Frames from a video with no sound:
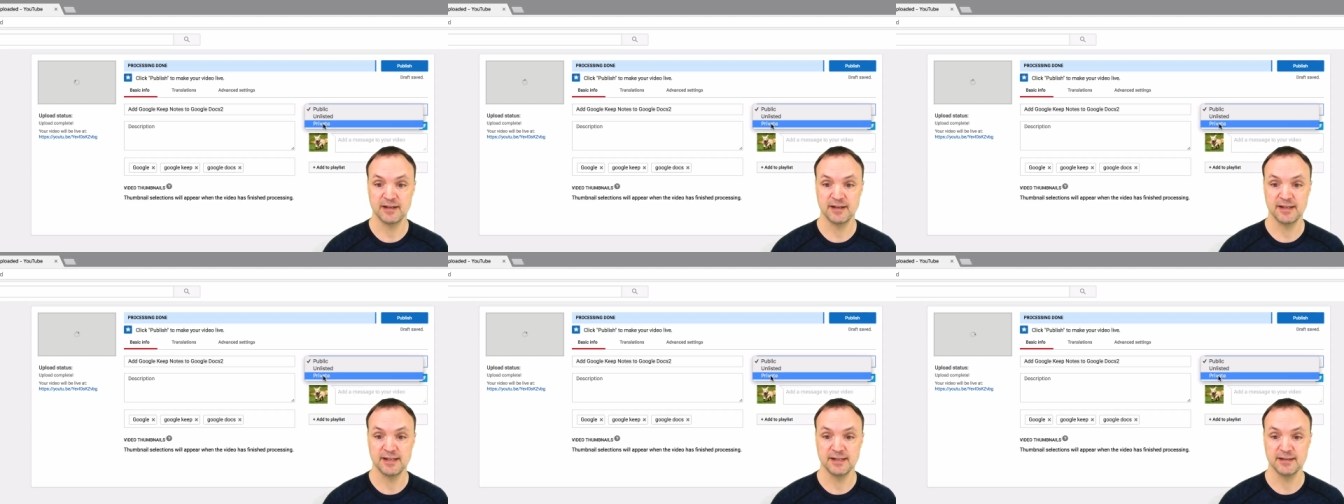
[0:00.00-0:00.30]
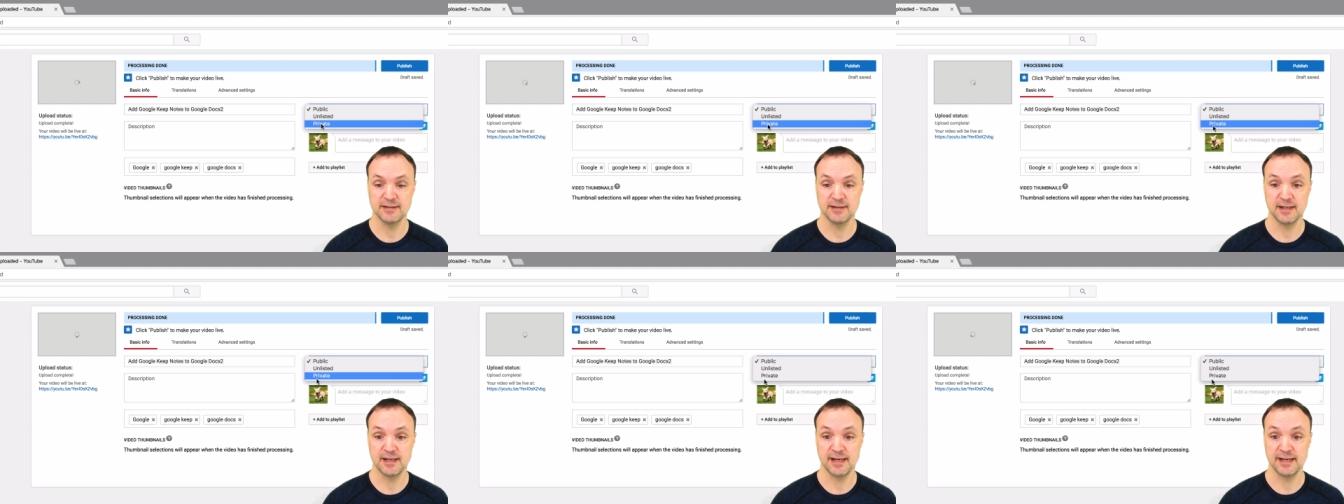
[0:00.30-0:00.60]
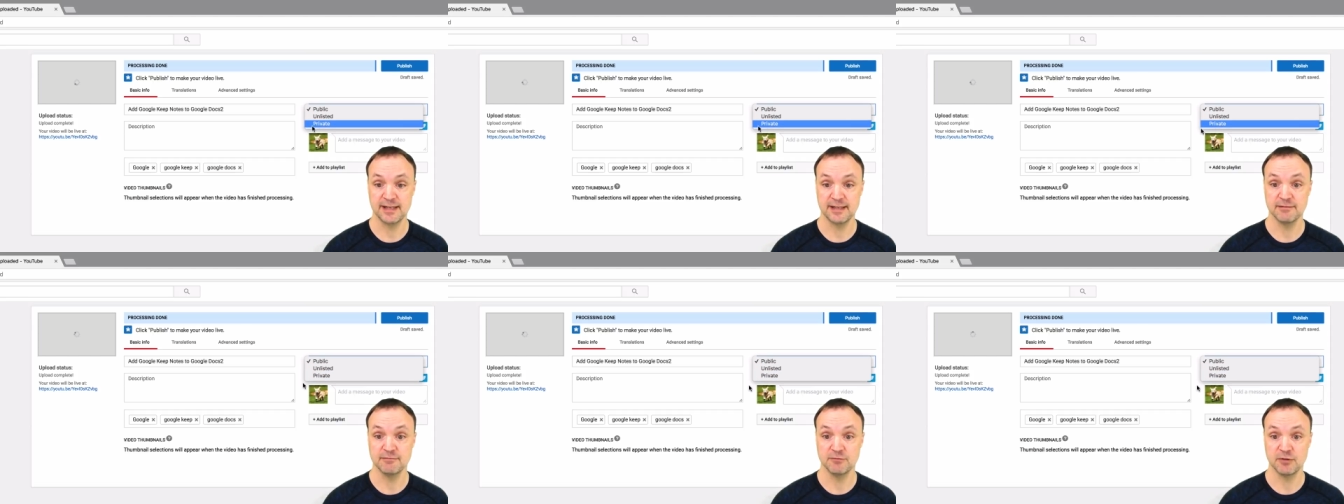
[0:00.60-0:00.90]

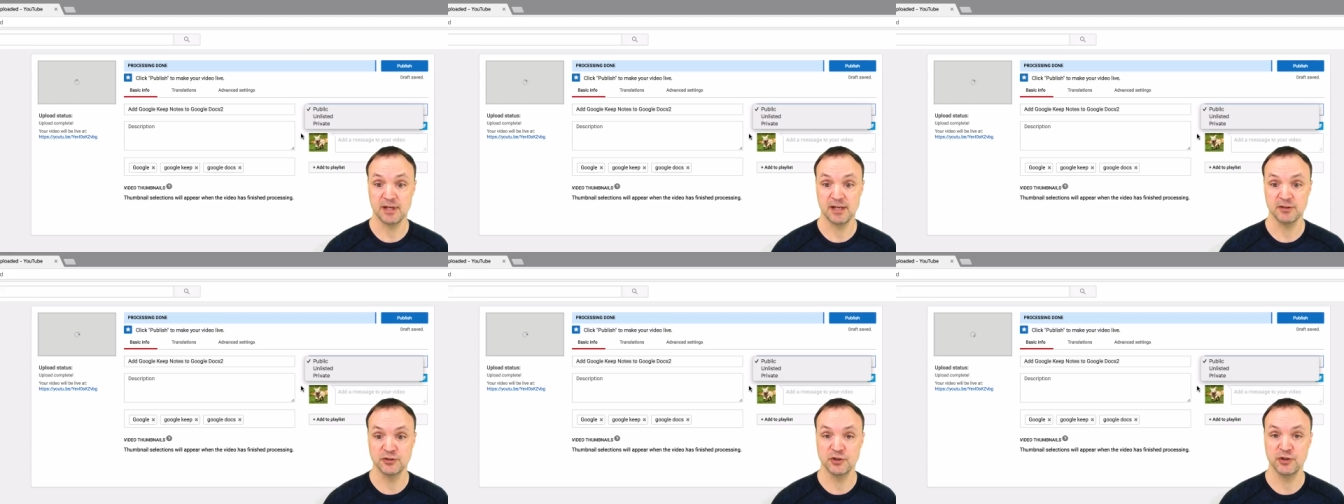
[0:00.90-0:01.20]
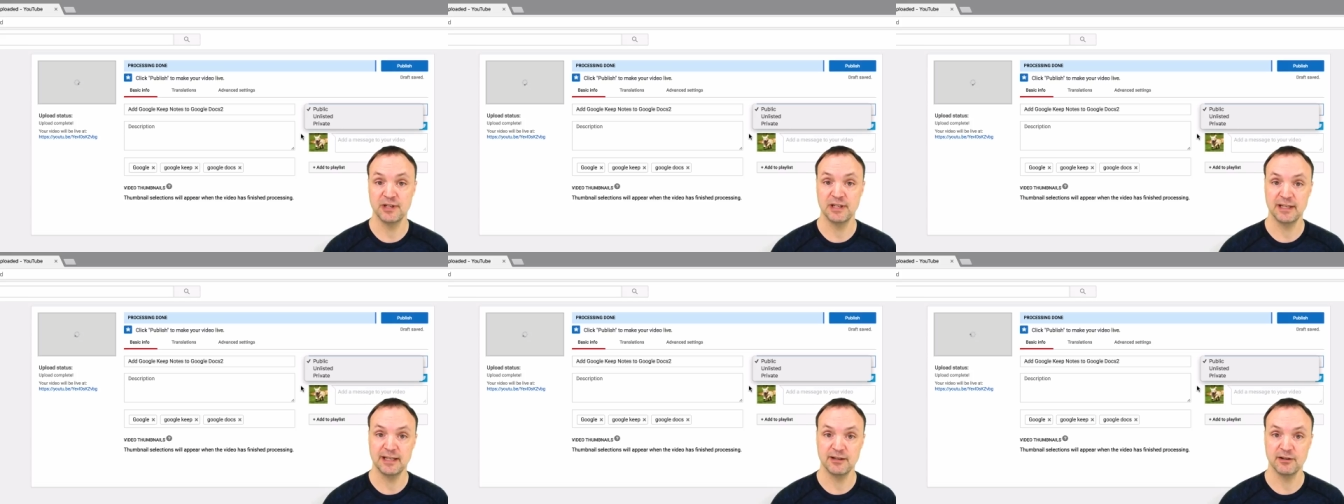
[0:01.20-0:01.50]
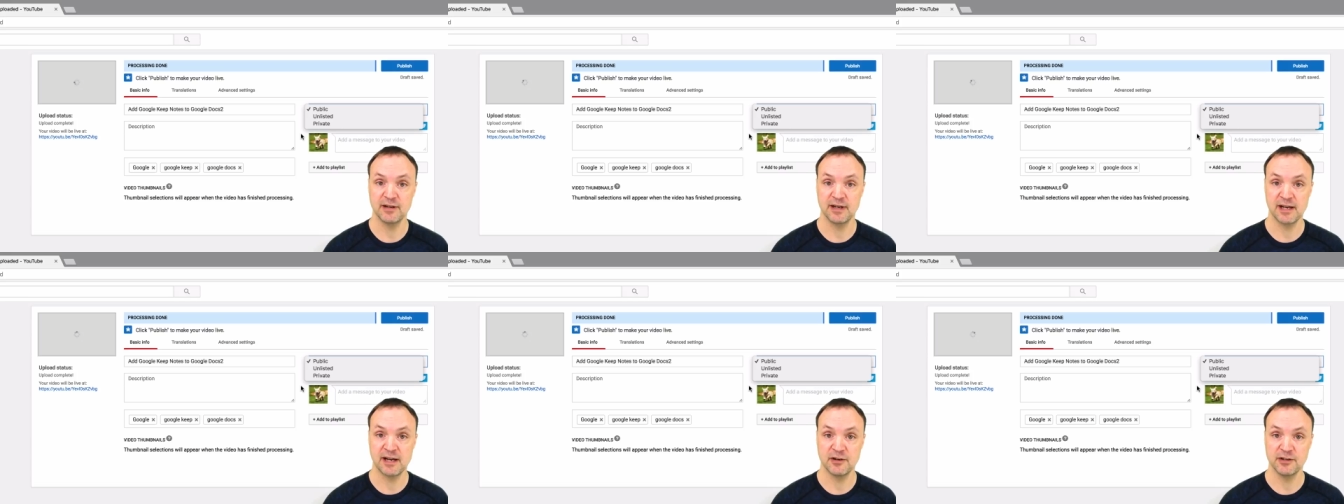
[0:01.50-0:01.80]
I'll show you
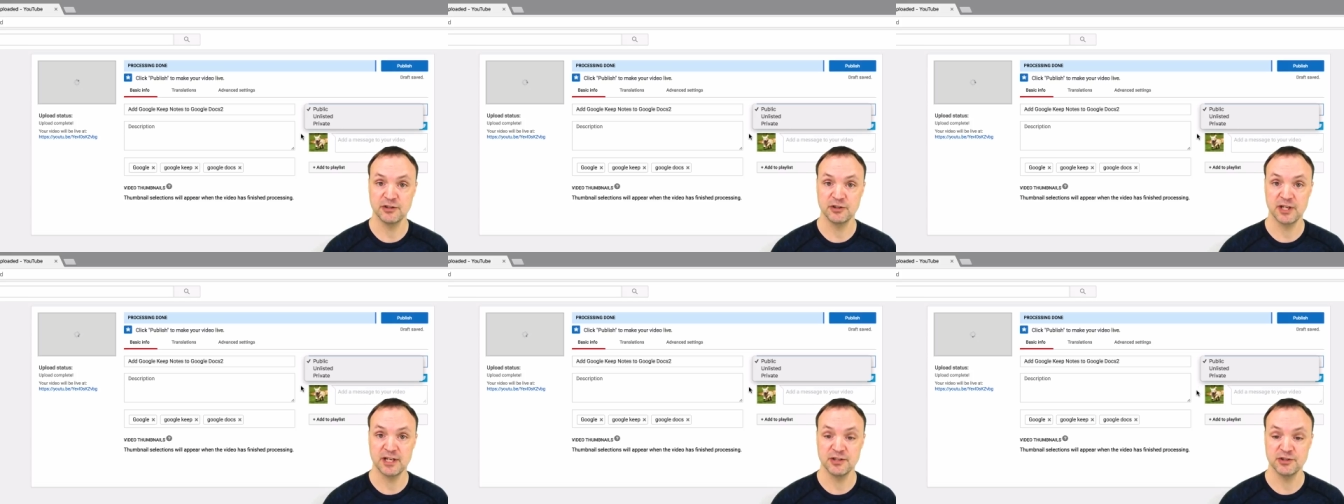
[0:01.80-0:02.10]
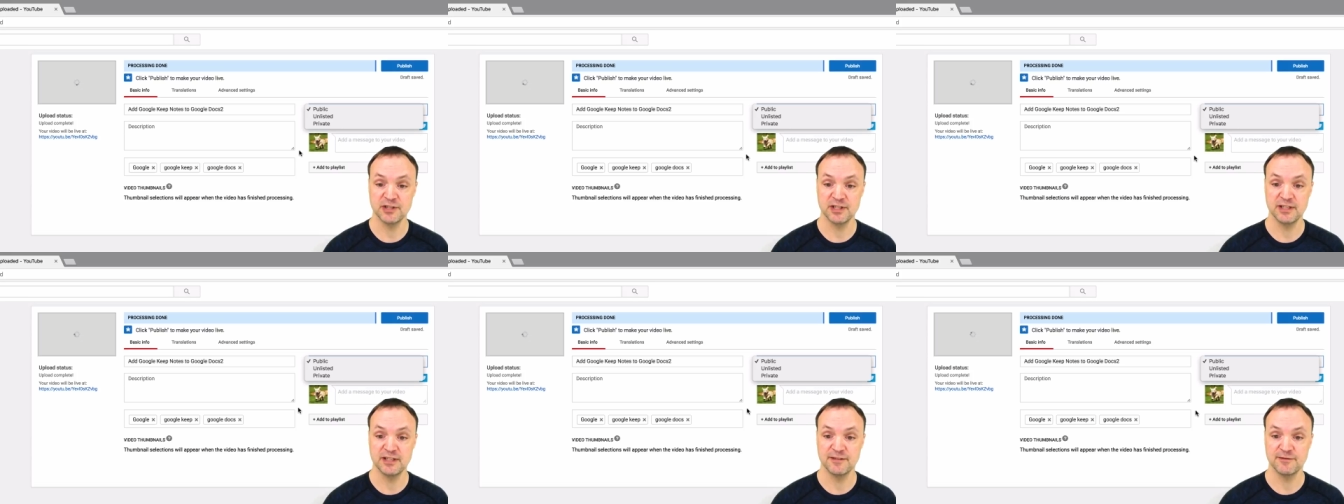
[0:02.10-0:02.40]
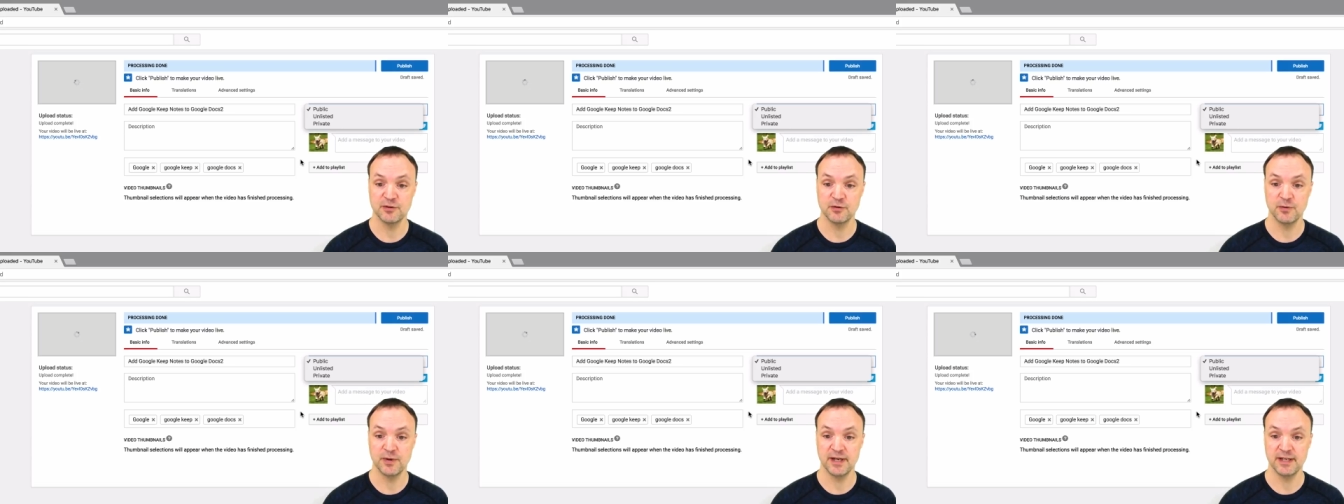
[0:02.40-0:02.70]
later how to change it a
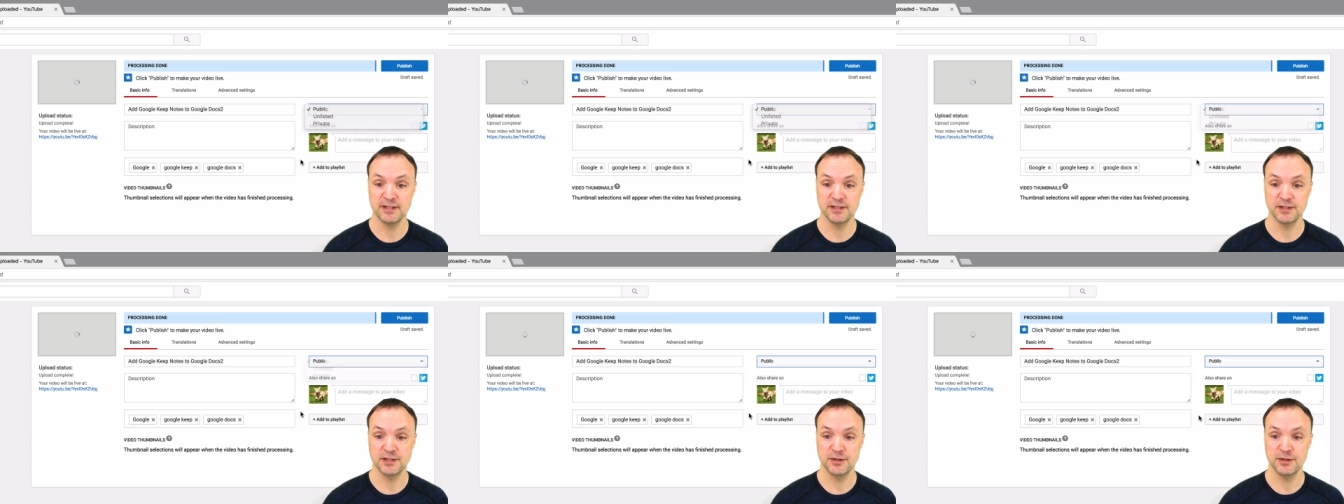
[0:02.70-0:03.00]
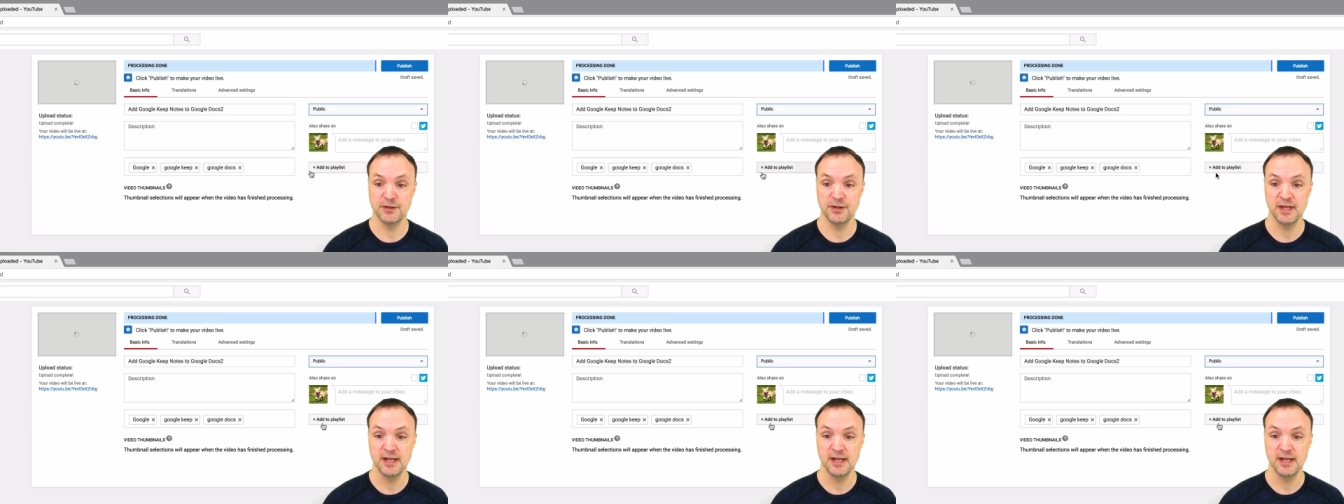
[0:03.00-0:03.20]
different way too.